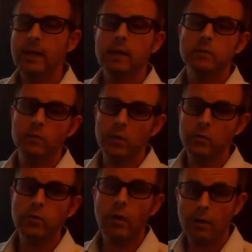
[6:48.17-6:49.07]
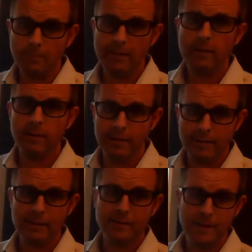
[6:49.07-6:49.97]
So those are
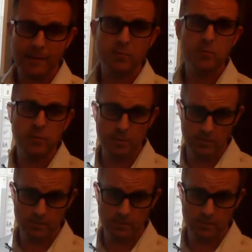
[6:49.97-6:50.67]
parallelograms too.